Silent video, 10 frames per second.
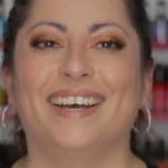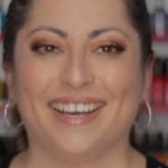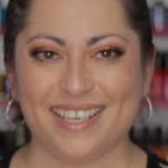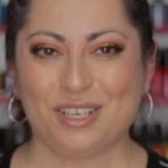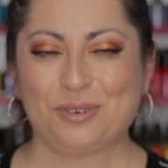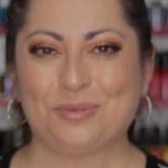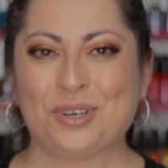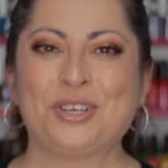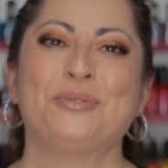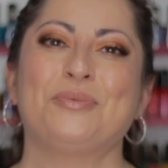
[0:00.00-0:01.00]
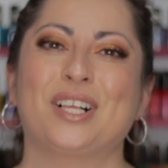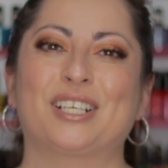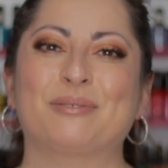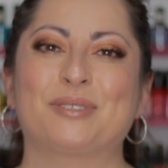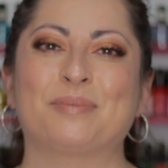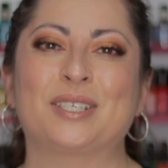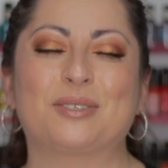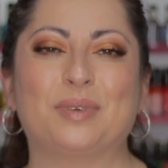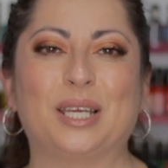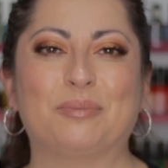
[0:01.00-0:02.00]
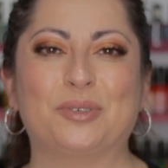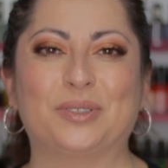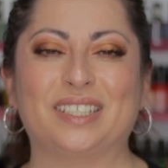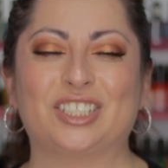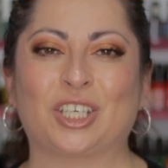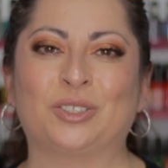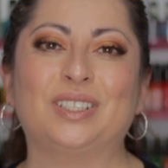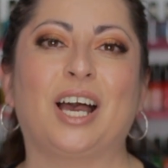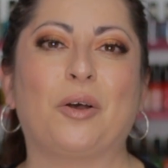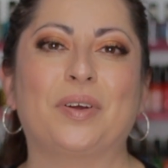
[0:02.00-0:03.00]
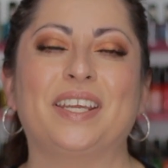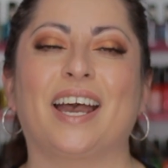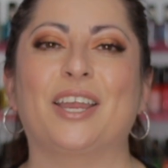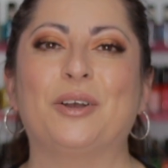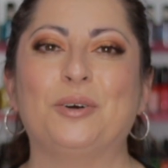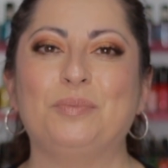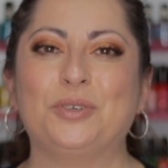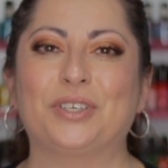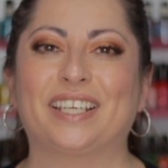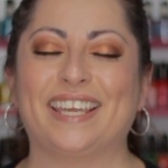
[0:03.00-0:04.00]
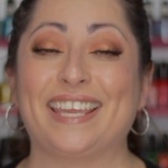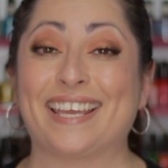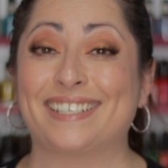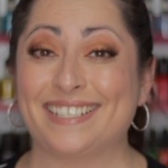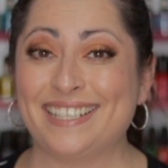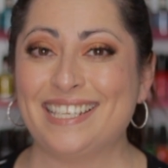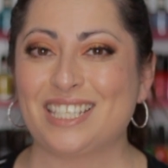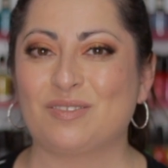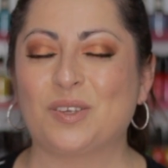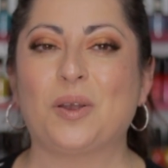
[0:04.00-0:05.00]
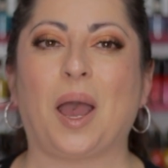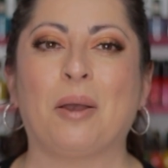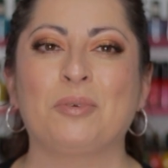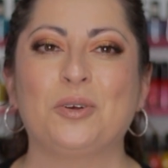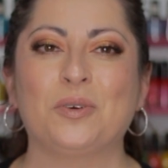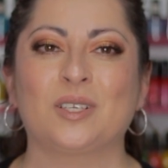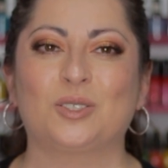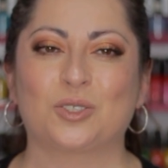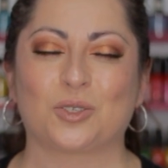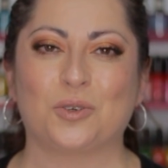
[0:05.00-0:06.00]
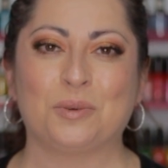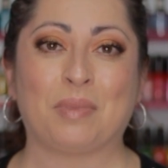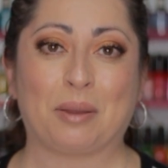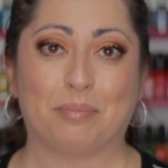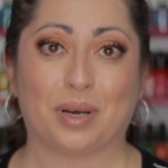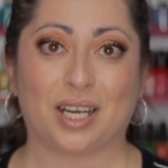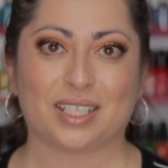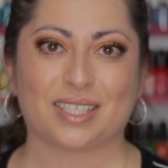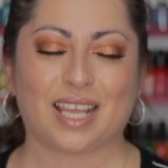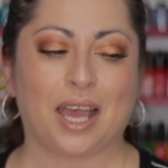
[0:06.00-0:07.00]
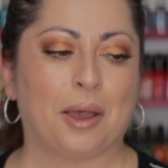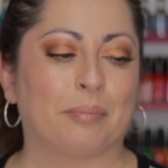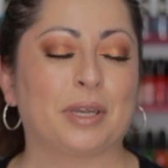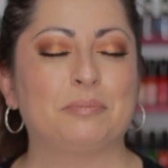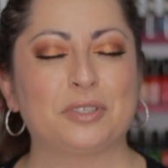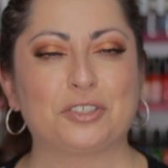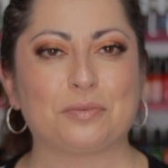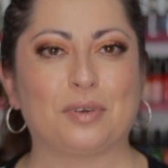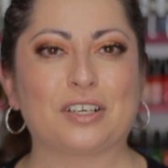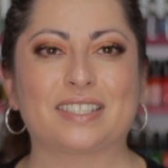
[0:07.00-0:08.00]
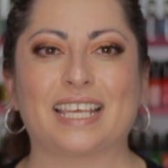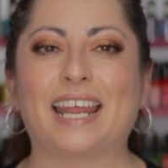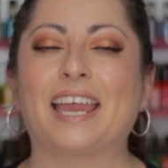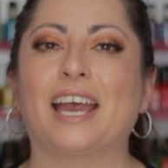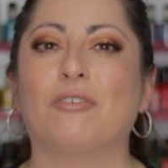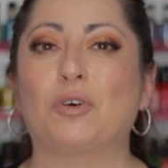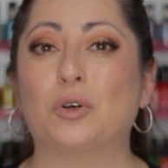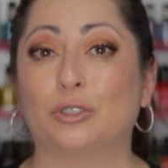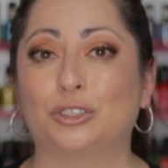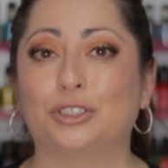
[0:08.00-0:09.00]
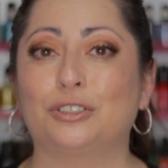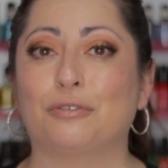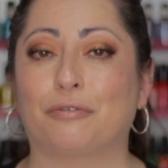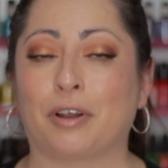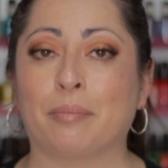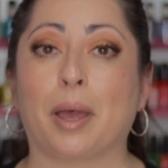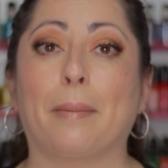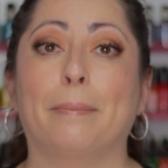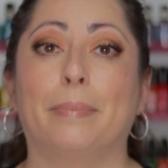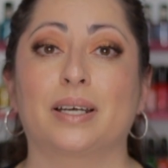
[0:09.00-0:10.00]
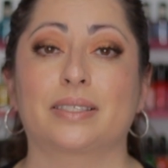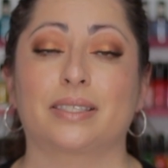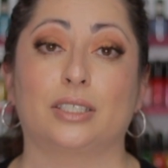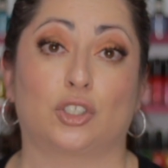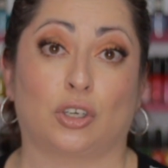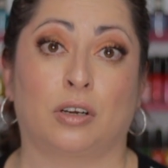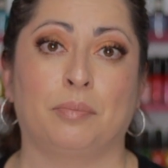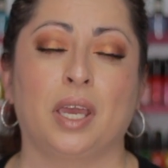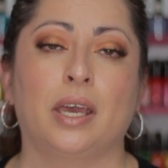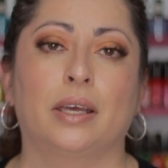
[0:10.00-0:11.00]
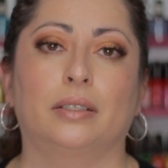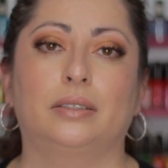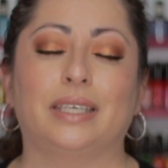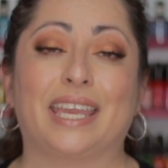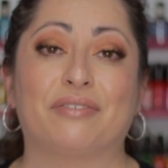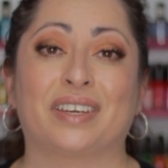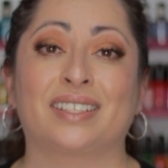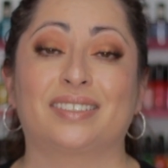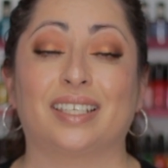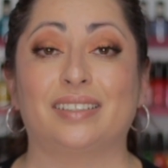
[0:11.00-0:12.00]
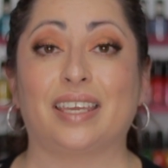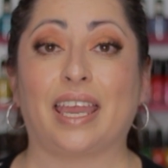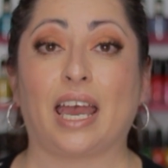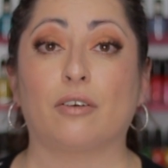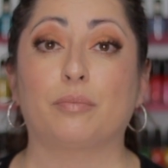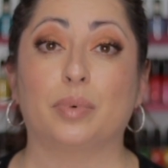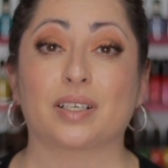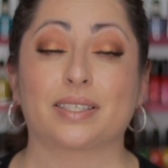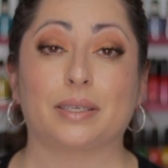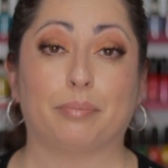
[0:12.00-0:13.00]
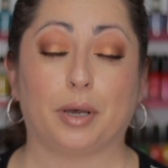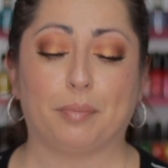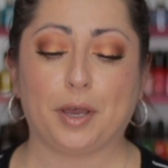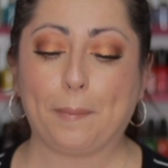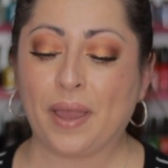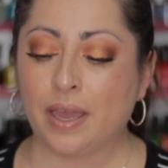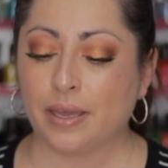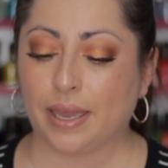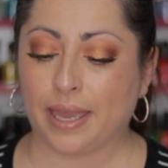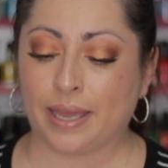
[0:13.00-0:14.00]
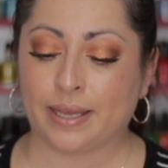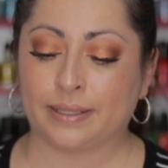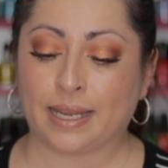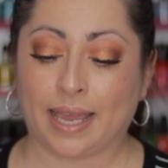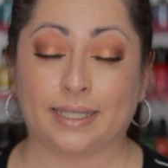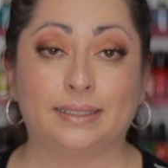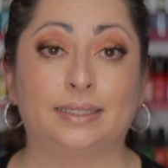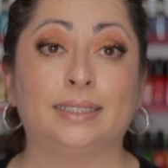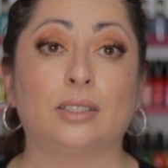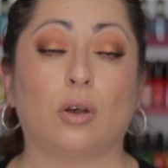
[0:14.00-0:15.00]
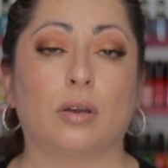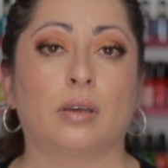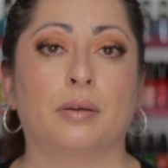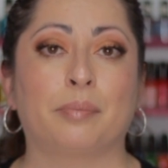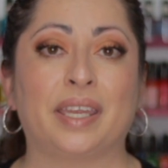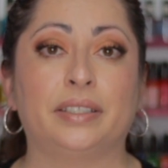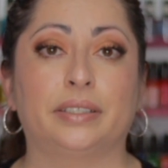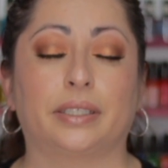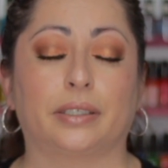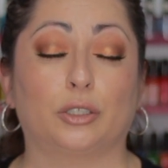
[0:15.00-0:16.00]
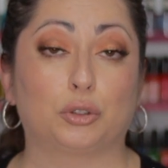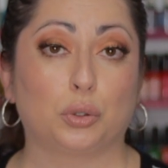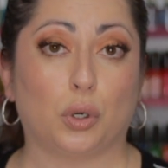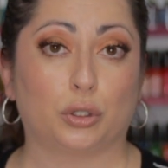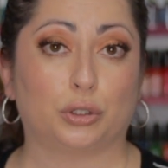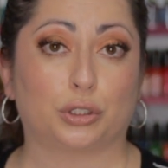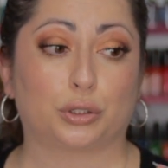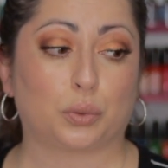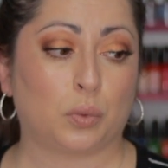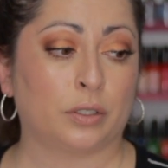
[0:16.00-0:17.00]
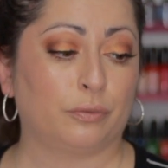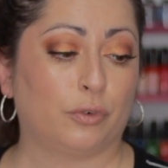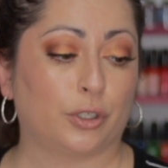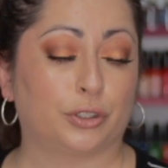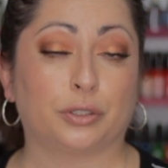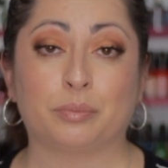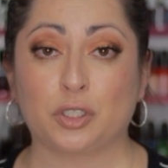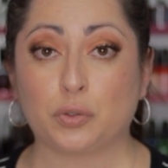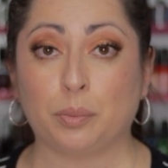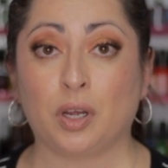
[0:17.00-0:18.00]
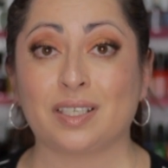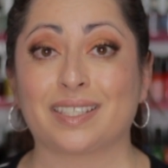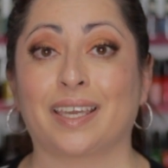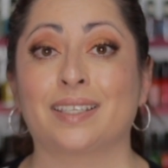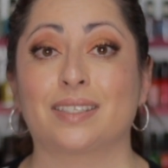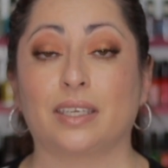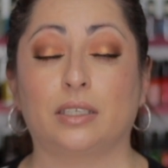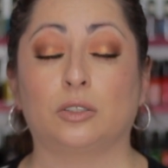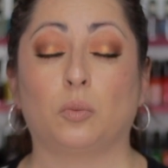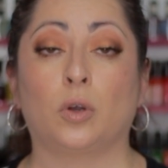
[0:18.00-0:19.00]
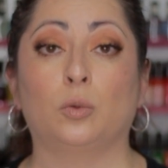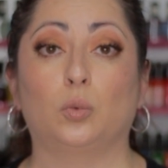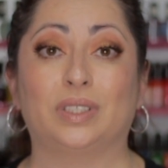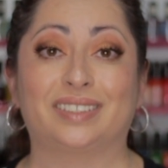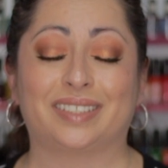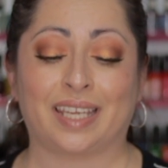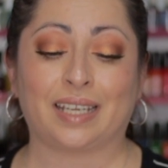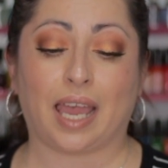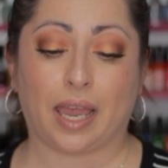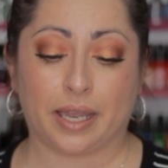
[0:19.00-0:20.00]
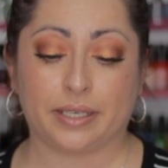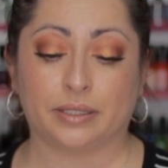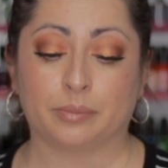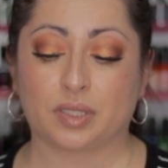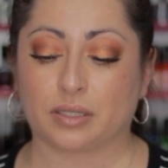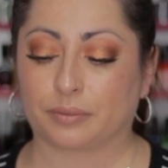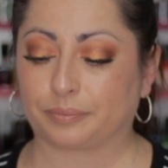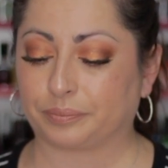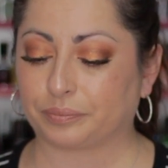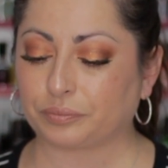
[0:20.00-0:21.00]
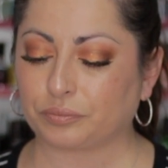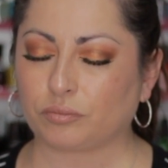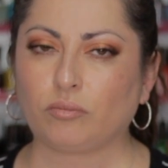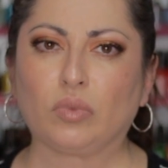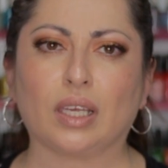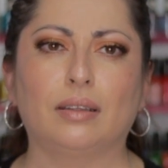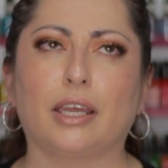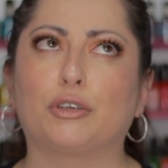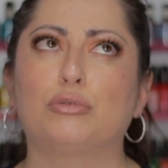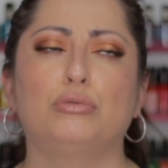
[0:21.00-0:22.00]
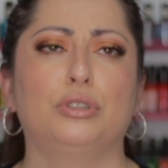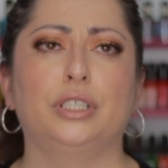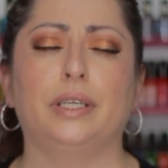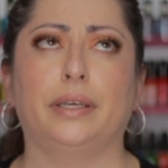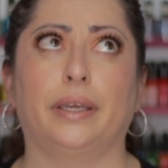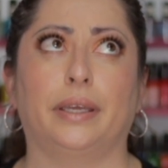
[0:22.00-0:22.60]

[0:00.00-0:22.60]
Hi everyone, welcome to my Subelia beauty channel. How are you? I hope you're okay, and in this video I'm going to show you my mystery box that I have ordered from BoxyCharm, the event that they have, BoxyPopUp, and I did make two orders, one for the mystery box and second one with 10 items, like really